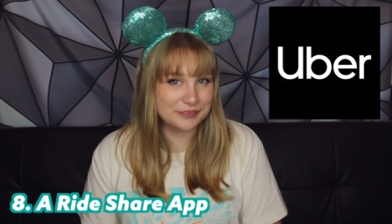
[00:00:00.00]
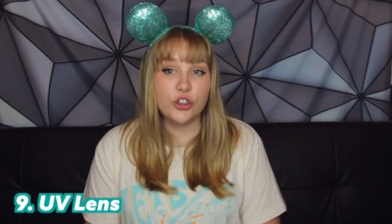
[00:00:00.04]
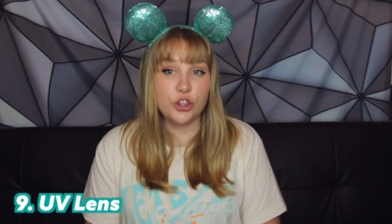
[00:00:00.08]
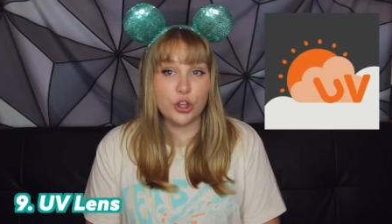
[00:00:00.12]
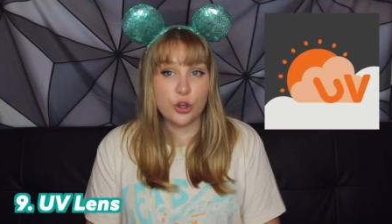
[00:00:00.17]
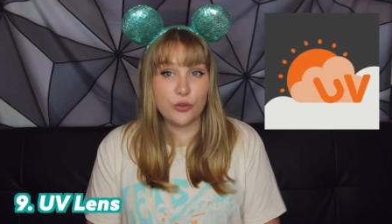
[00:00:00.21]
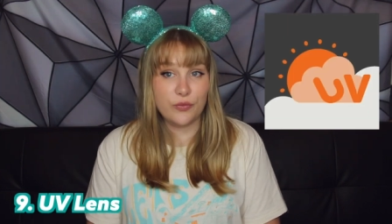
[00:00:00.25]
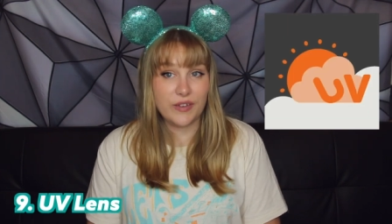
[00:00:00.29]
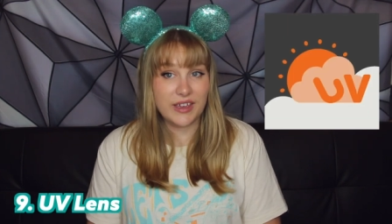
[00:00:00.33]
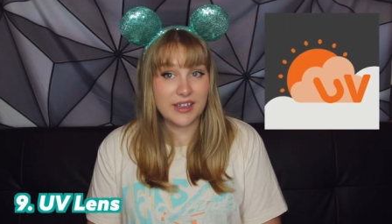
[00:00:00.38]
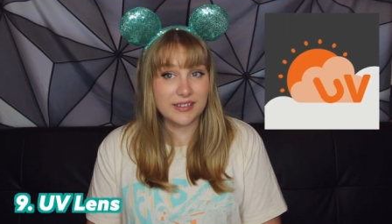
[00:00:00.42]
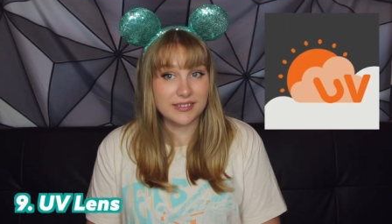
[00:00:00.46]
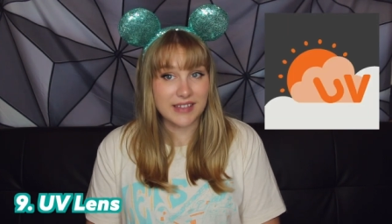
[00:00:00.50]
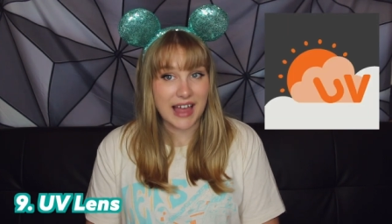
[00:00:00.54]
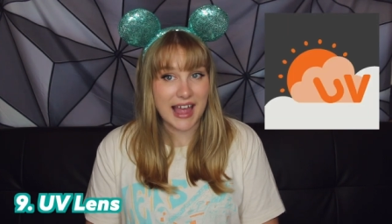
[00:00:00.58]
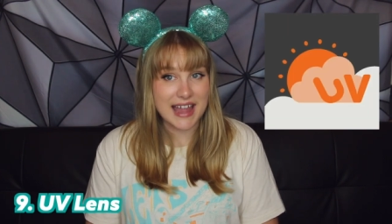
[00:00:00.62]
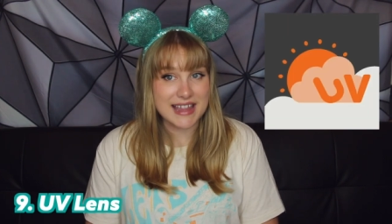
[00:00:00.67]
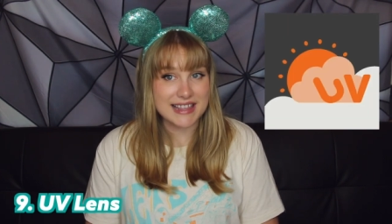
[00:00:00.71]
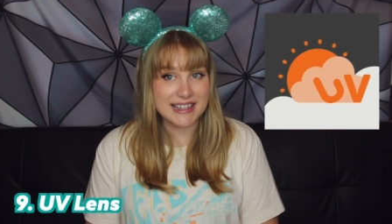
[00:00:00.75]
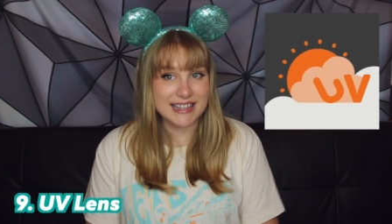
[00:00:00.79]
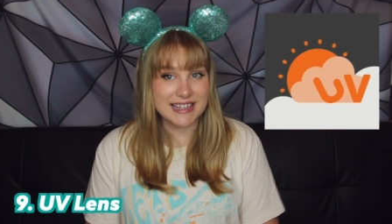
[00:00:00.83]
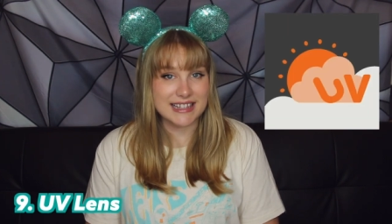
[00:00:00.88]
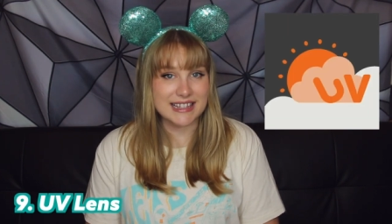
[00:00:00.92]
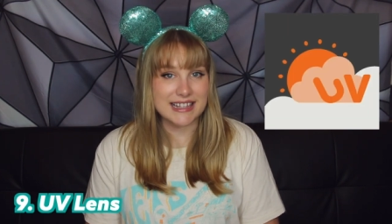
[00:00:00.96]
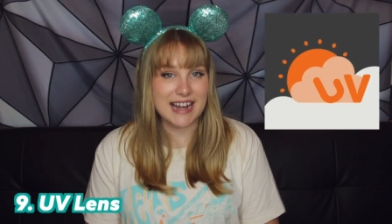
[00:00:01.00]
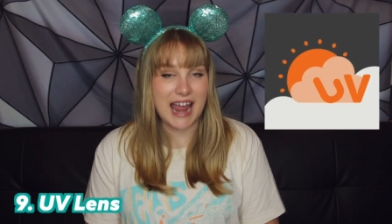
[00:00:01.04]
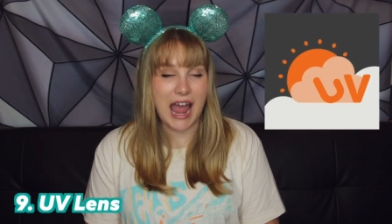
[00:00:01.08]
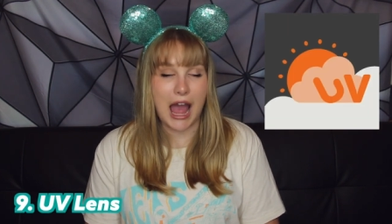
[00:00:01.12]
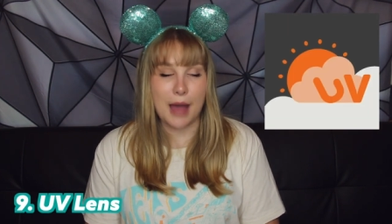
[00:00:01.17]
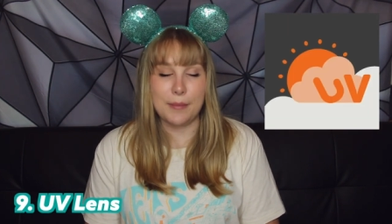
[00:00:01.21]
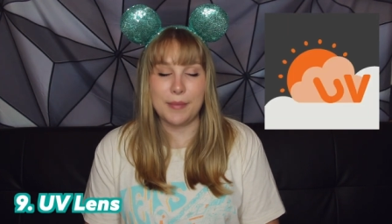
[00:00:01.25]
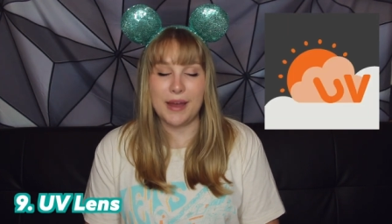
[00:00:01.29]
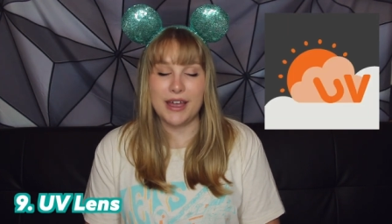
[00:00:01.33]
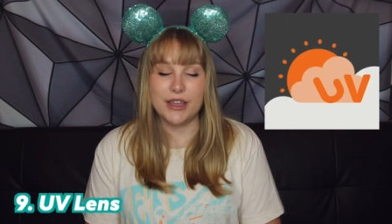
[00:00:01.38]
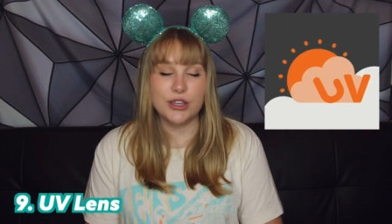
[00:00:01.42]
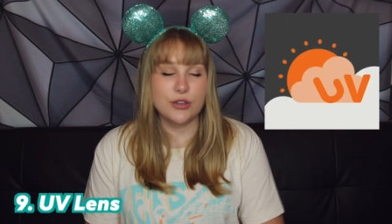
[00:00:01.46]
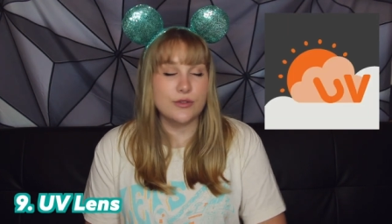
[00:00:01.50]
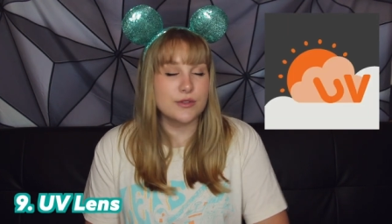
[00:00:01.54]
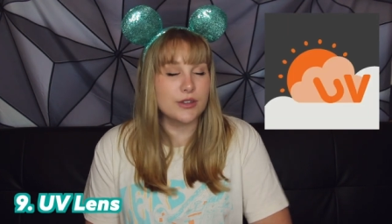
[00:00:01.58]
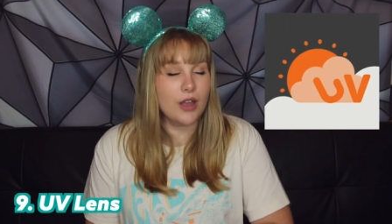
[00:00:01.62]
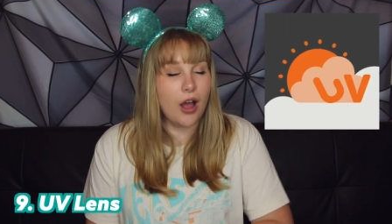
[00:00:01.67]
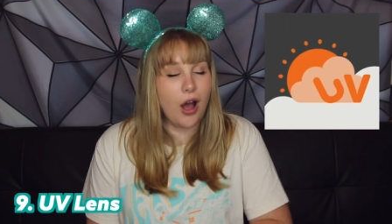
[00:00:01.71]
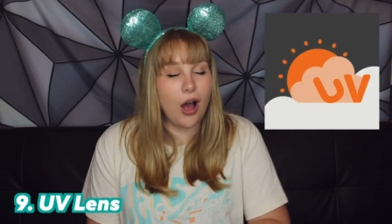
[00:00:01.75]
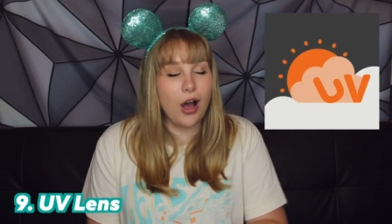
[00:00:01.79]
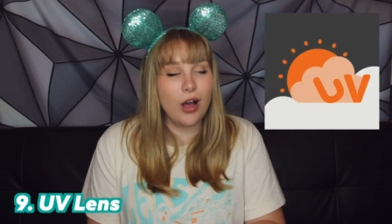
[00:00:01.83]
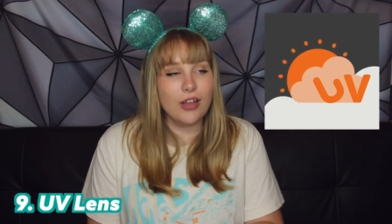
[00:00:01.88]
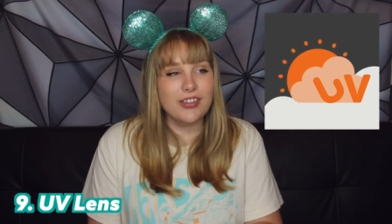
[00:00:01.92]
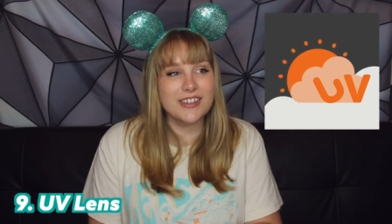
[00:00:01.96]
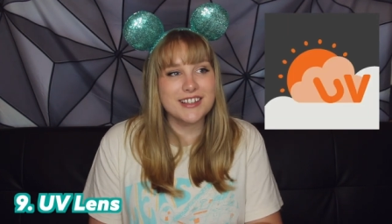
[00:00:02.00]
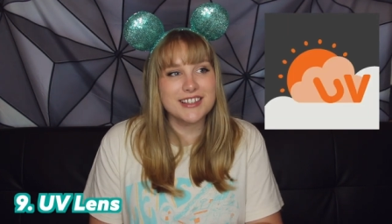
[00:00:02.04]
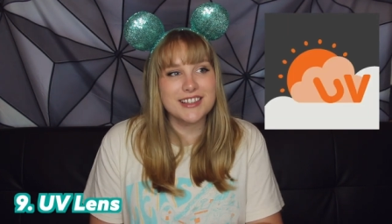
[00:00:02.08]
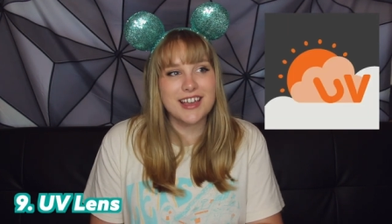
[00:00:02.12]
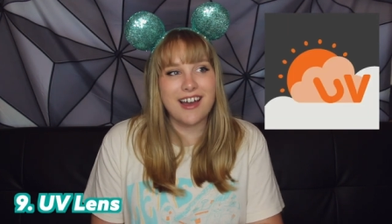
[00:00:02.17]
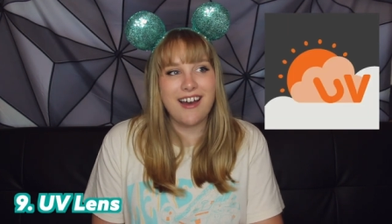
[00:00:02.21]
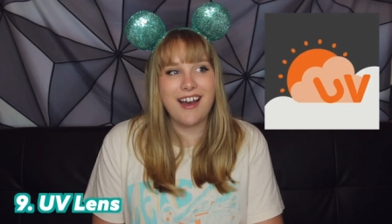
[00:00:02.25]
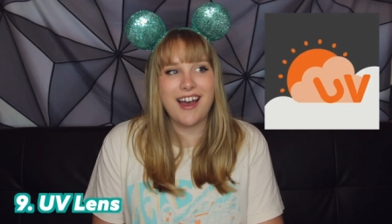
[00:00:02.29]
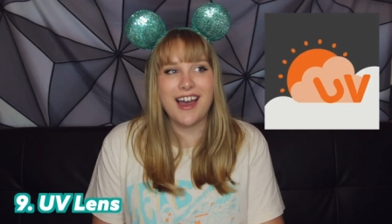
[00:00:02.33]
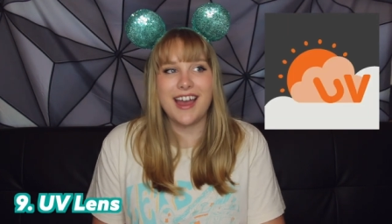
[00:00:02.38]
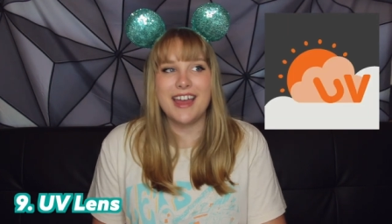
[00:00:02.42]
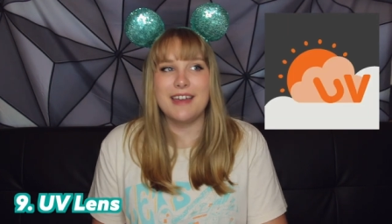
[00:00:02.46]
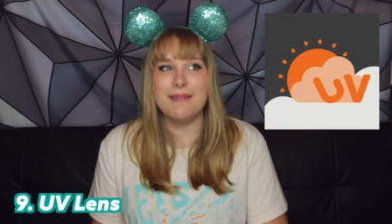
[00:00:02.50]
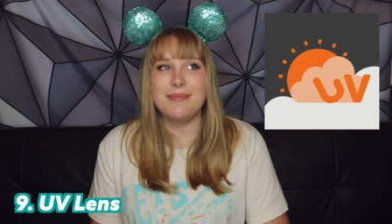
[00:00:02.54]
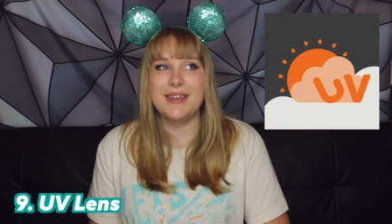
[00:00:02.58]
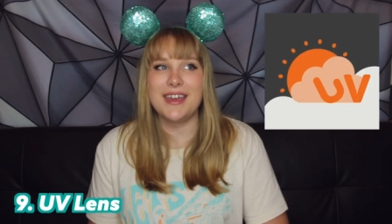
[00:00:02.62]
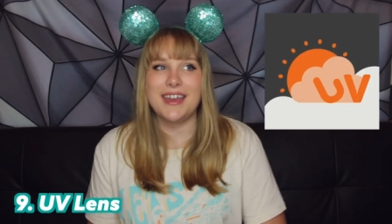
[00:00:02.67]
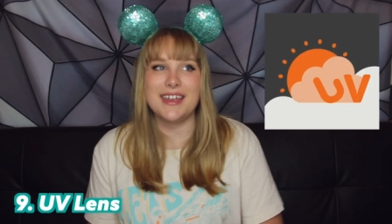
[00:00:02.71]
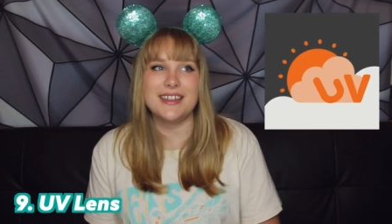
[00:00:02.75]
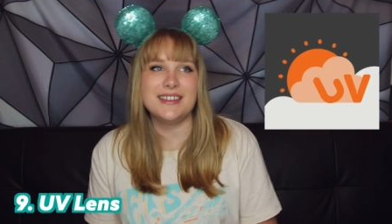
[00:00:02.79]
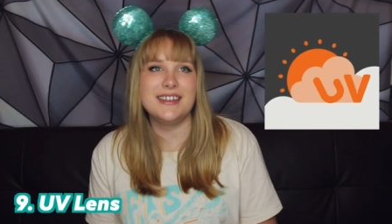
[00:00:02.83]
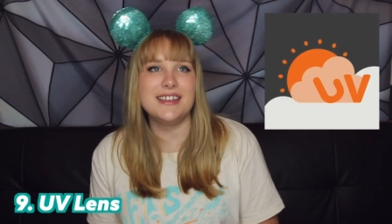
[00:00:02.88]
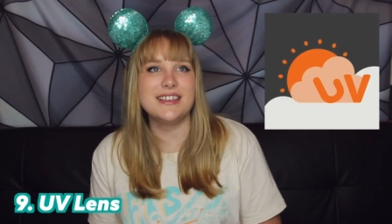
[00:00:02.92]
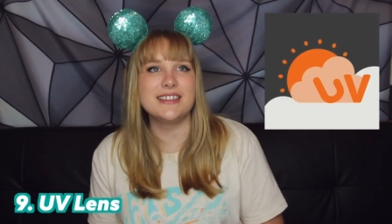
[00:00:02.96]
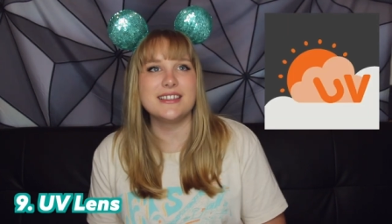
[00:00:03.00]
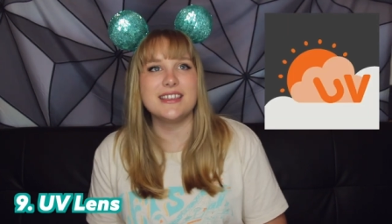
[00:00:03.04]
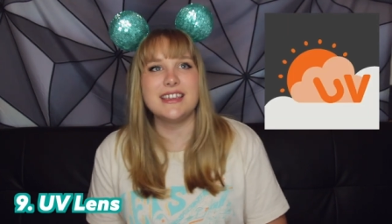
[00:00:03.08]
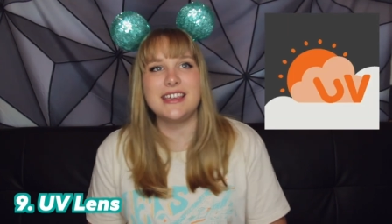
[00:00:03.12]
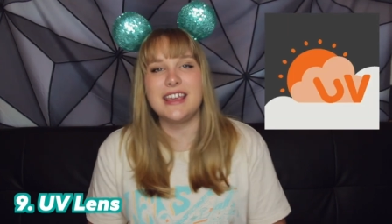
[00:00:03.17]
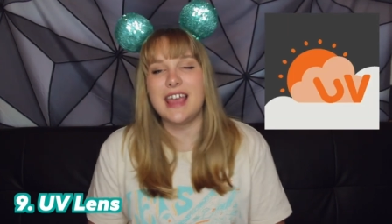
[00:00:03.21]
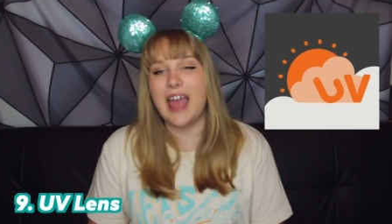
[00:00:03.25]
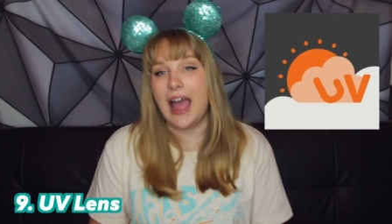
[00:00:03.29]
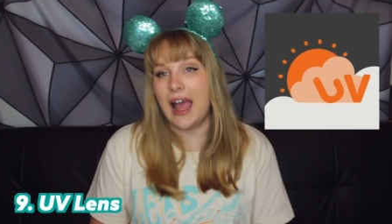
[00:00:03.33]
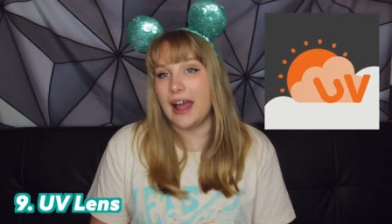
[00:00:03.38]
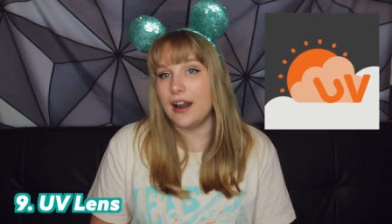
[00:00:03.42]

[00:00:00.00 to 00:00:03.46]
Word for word: UV Lens is an app I use all the time in Disney,